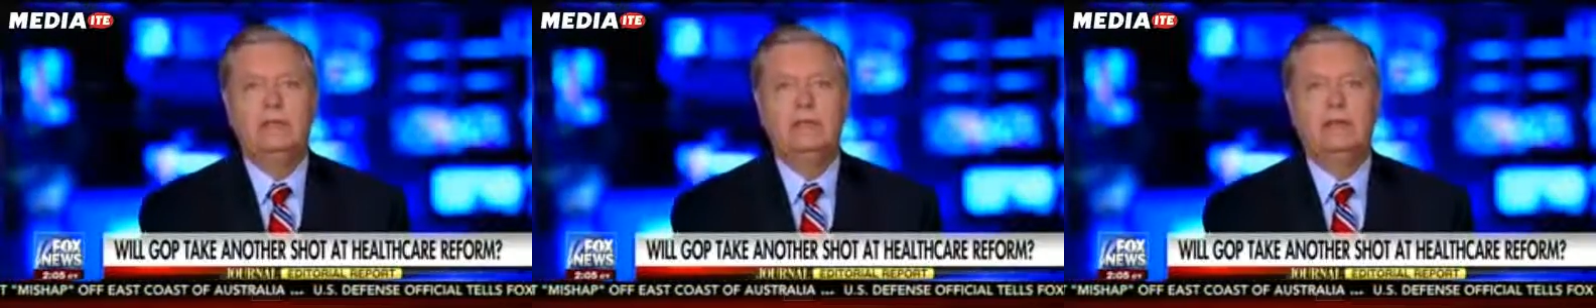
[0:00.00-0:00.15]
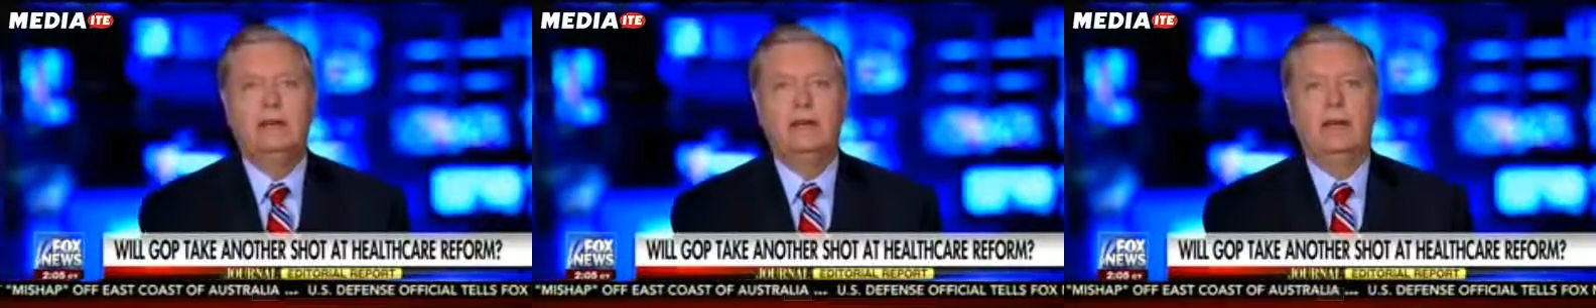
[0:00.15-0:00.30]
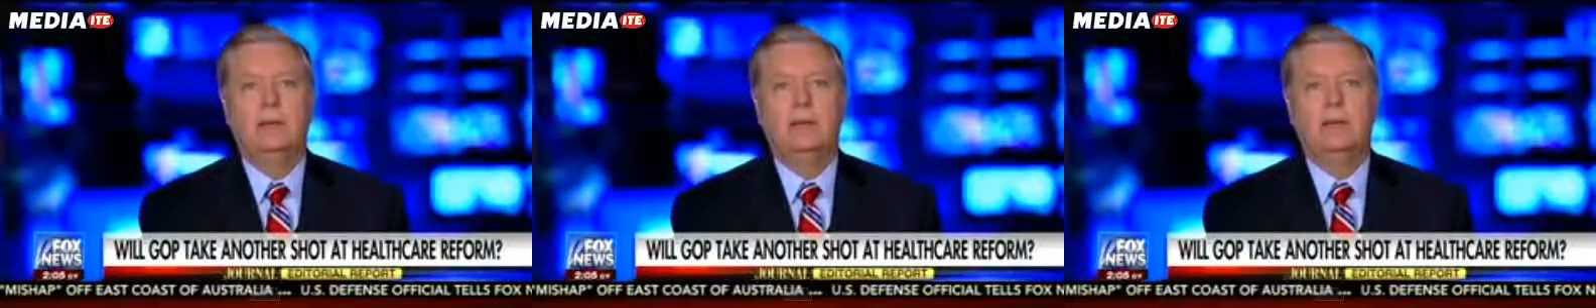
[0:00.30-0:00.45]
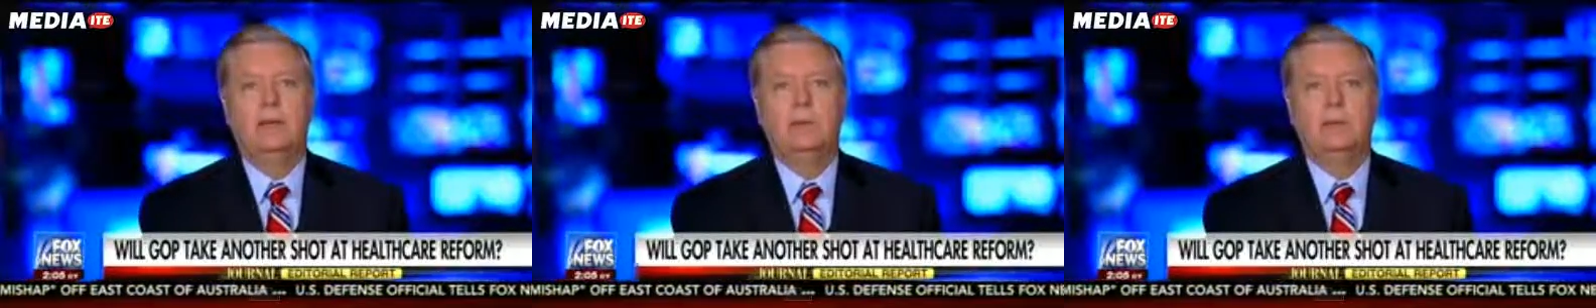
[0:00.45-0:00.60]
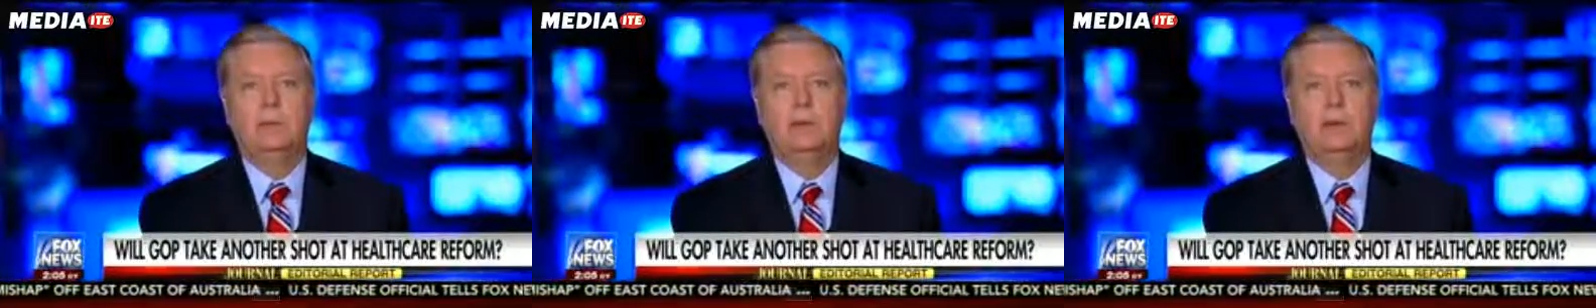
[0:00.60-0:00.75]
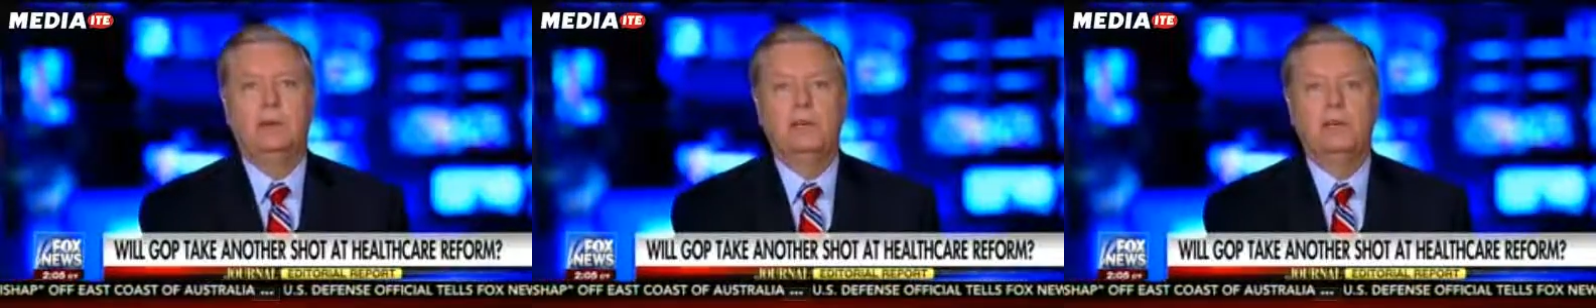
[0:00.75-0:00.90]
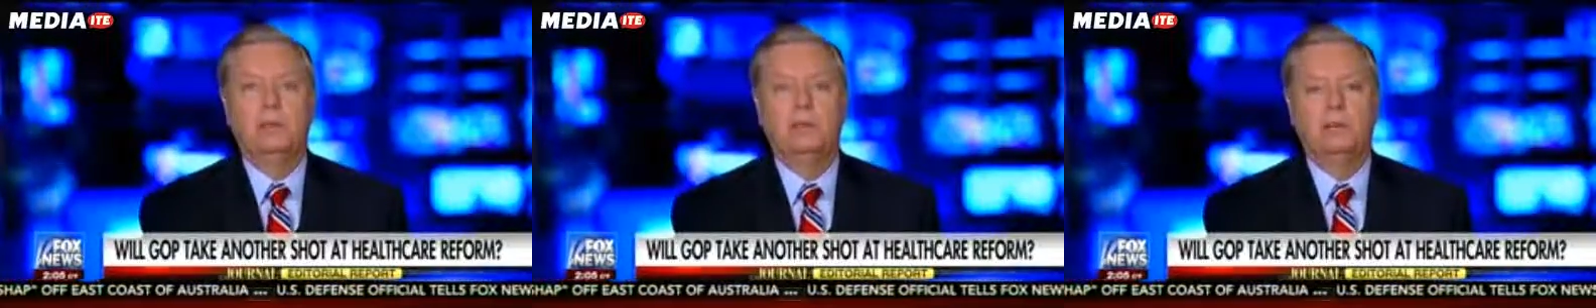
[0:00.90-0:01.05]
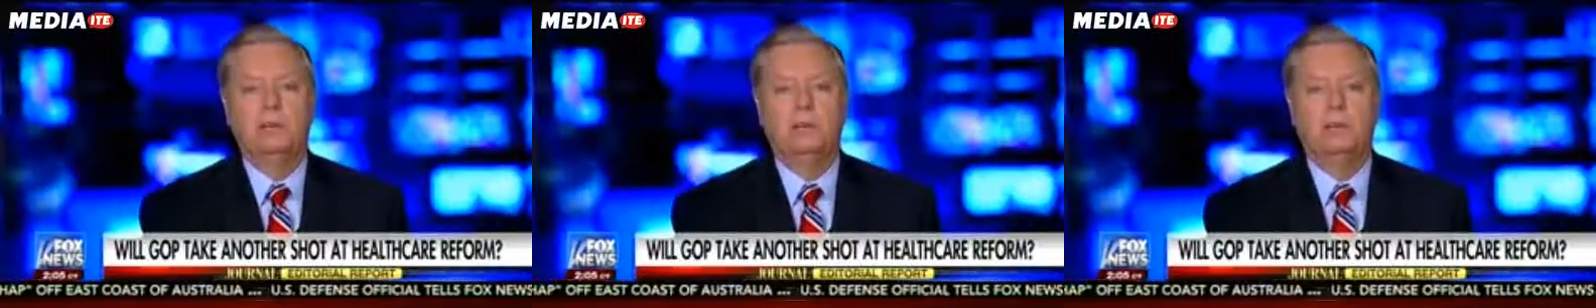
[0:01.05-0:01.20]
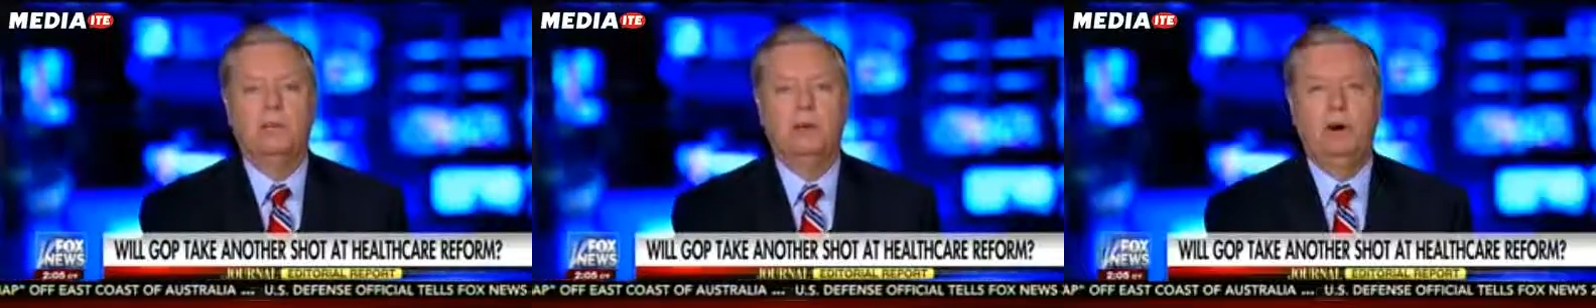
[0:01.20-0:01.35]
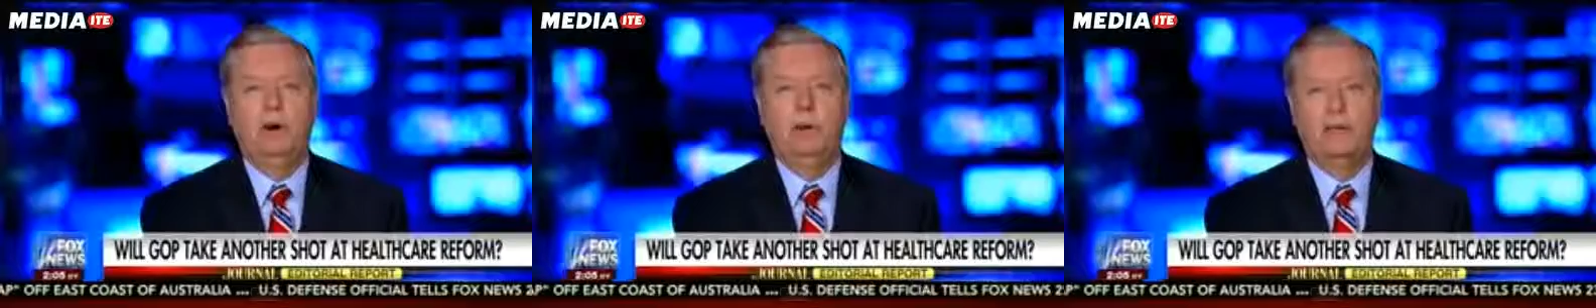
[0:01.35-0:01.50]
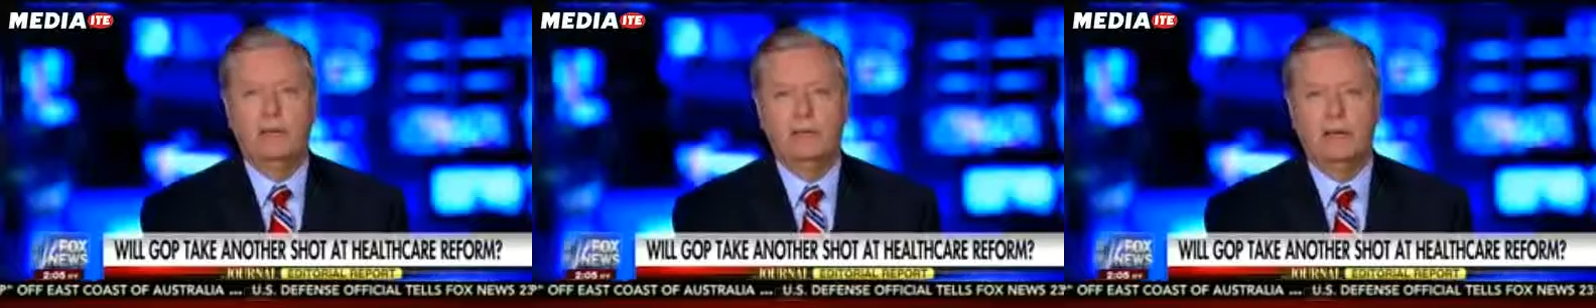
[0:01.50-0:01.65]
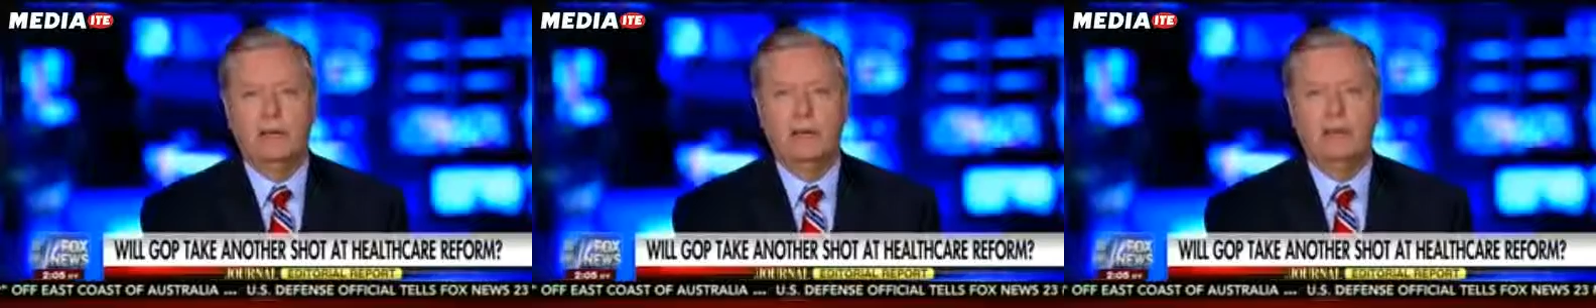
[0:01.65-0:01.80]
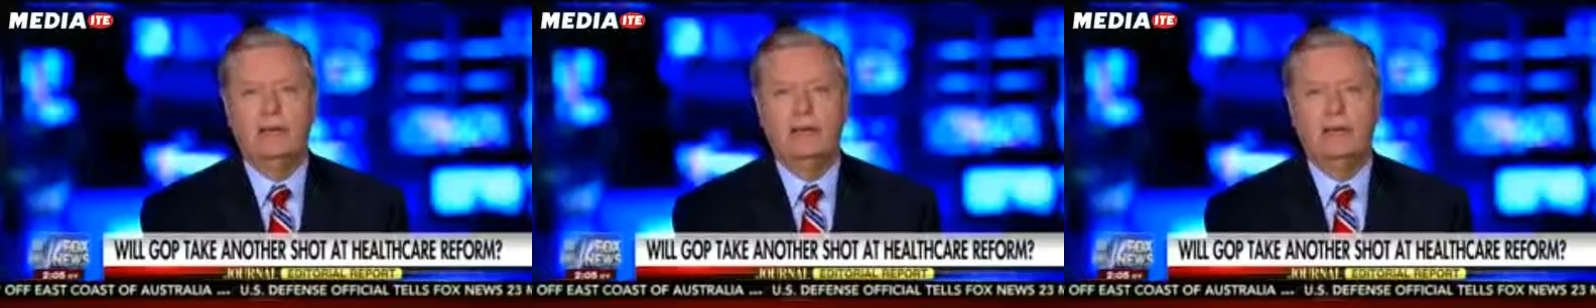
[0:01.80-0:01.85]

then I think the president will fall in